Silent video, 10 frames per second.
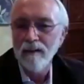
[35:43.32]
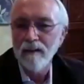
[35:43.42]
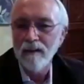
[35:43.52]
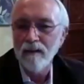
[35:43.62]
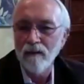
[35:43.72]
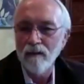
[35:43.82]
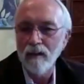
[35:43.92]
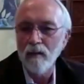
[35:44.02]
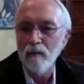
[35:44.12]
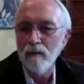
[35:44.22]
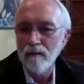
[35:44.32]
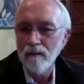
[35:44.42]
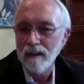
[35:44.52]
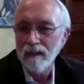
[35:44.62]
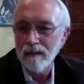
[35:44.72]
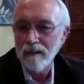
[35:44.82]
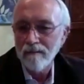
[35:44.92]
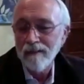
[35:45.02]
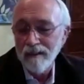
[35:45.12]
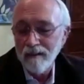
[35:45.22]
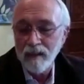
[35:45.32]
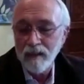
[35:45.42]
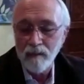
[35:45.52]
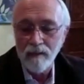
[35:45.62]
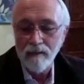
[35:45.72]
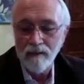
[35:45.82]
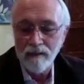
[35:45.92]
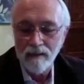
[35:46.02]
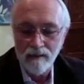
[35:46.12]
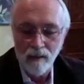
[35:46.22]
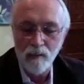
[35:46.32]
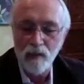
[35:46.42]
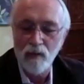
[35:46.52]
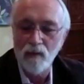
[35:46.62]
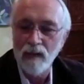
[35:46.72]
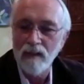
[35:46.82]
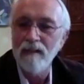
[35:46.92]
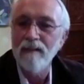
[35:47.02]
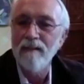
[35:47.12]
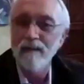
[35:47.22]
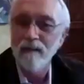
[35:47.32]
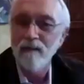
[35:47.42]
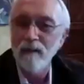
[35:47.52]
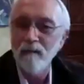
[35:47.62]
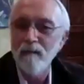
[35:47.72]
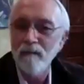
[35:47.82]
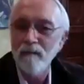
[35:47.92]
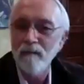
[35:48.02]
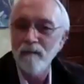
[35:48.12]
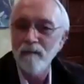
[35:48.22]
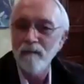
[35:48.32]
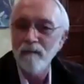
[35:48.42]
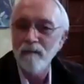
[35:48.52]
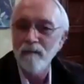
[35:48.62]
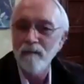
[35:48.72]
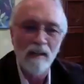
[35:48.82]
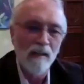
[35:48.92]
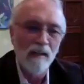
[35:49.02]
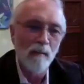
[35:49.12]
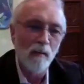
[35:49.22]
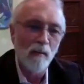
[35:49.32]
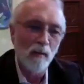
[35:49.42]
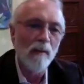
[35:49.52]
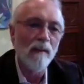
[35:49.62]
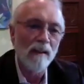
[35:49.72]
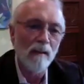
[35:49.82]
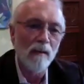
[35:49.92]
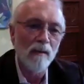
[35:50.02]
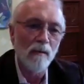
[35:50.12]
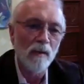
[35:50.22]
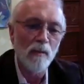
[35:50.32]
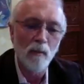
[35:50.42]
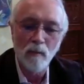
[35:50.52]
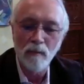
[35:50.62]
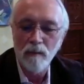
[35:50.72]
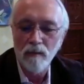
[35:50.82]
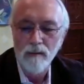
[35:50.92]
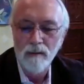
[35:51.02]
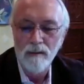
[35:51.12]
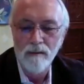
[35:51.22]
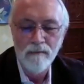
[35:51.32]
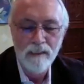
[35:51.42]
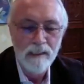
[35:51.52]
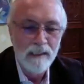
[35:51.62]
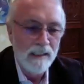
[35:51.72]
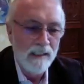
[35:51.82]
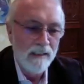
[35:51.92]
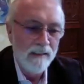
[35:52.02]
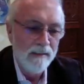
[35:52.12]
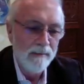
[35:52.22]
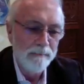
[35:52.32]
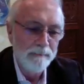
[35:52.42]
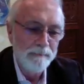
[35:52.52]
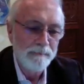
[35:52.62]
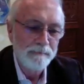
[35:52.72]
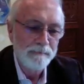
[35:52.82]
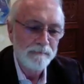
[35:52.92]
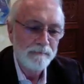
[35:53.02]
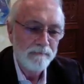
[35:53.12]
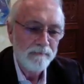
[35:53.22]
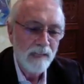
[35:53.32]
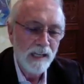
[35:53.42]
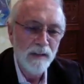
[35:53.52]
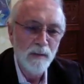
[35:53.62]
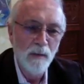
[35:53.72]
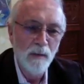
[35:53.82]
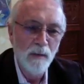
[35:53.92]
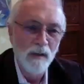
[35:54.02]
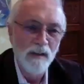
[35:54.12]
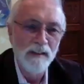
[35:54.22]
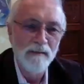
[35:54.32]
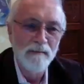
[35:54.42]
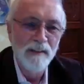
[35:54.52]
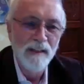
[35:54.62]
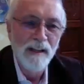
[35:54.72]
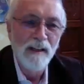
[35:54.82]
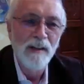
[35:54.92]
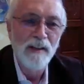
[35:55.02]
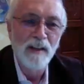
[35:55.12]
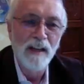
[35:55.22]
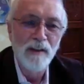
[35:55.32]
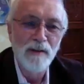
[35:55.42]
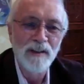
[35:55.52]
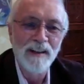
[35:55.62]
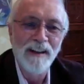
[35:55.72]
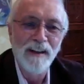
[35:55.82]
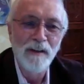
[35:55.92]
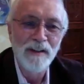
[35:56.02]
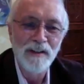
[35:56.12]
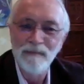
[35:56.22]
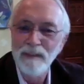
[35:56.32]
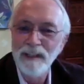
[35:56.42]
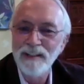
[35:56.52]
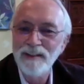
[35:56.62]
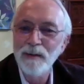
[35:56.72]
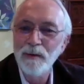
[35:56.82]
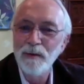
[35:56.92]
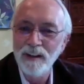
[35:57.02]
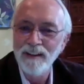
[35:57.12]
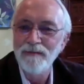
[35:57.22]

that are available that we can maybe help strengthen to give them more ability to reach more people. And so I just wanted to, it's kind of interesting how these meetings do kind of